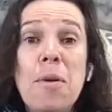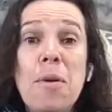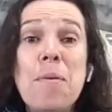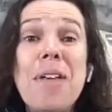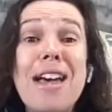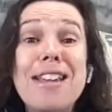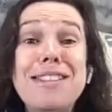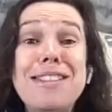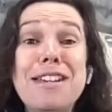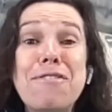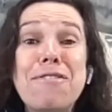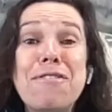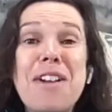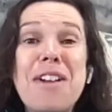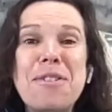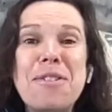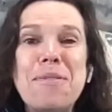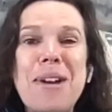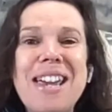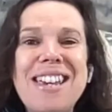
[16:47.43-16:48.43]
Well, that's it for
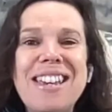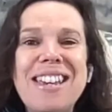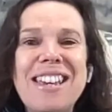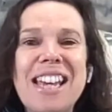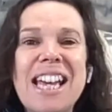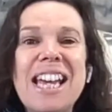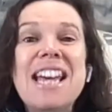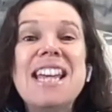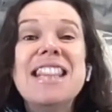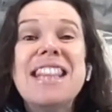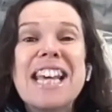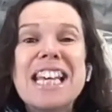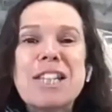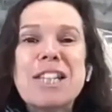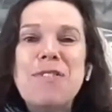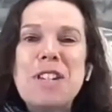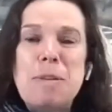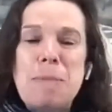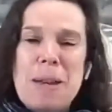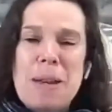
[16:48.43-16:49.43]
another week. Thanks
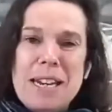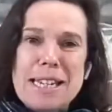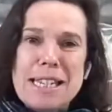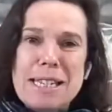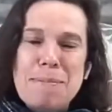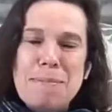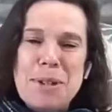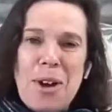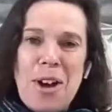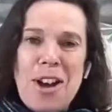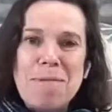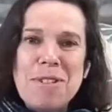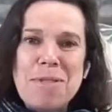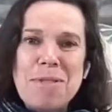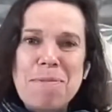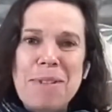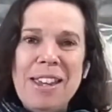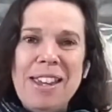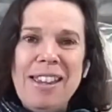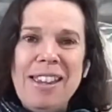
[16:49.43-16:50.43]
for spending some time
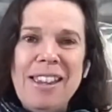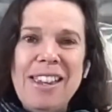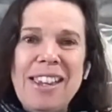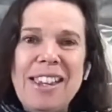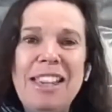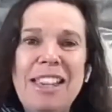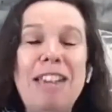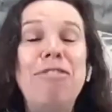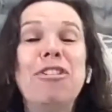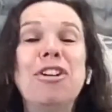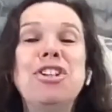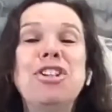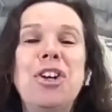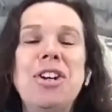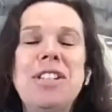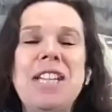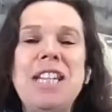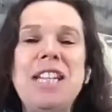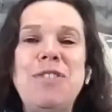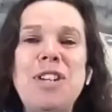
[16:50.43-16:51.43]
with me. If you're
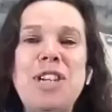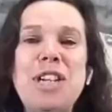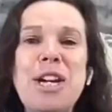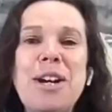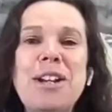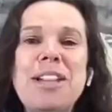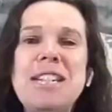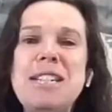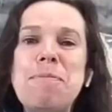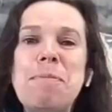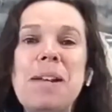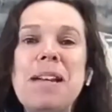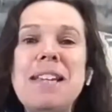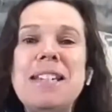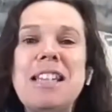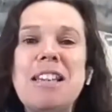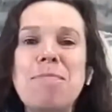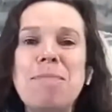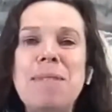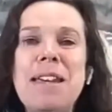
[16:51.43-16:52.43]
enjoying these videos, please
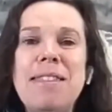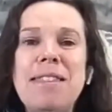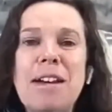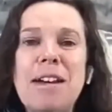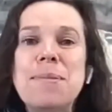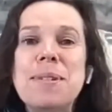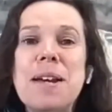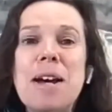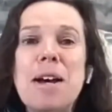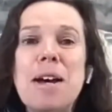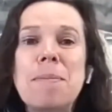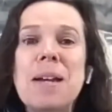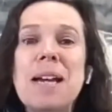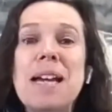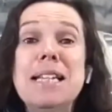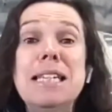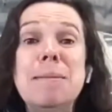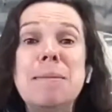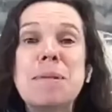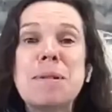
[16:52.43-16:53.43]
give me a thumbs up
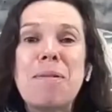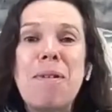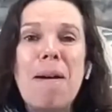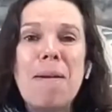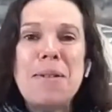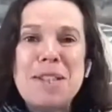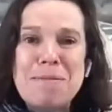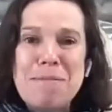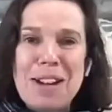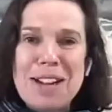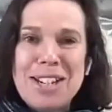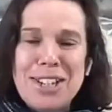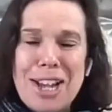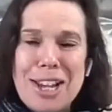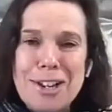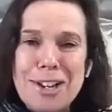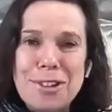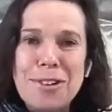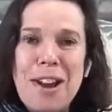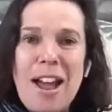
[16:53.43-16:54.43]
and subscribe to my
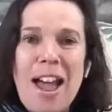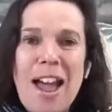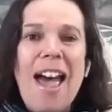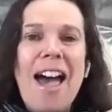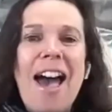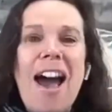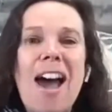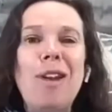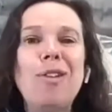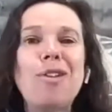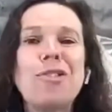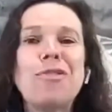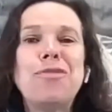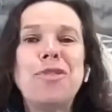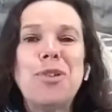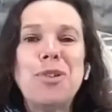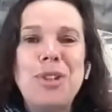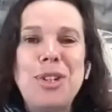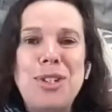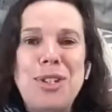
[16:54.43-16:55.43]
channel. I look
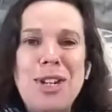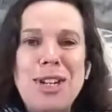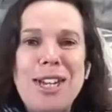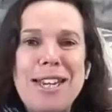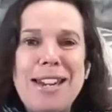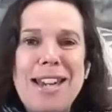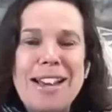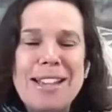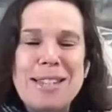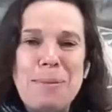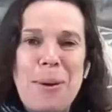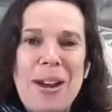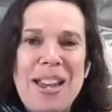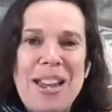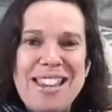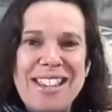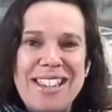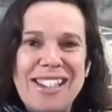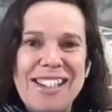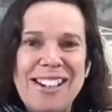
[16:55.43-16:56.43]
forward to seeing you next
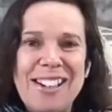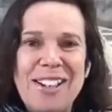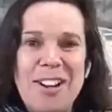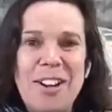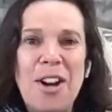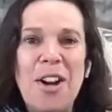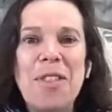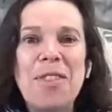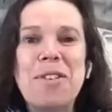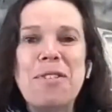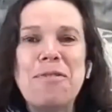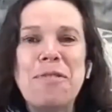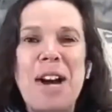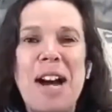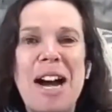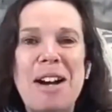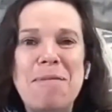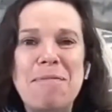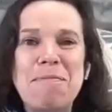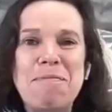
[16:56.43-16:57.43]
week on the
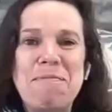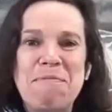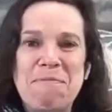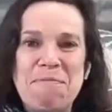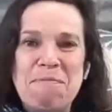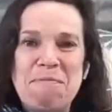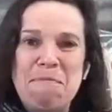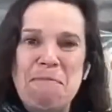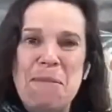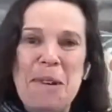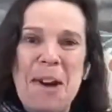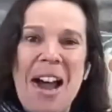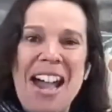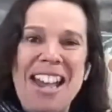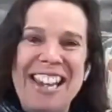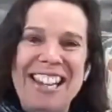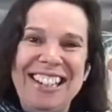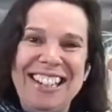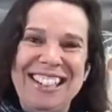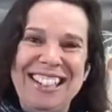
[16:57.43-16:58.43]
farm.
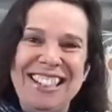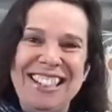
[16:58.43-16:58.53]
Bye.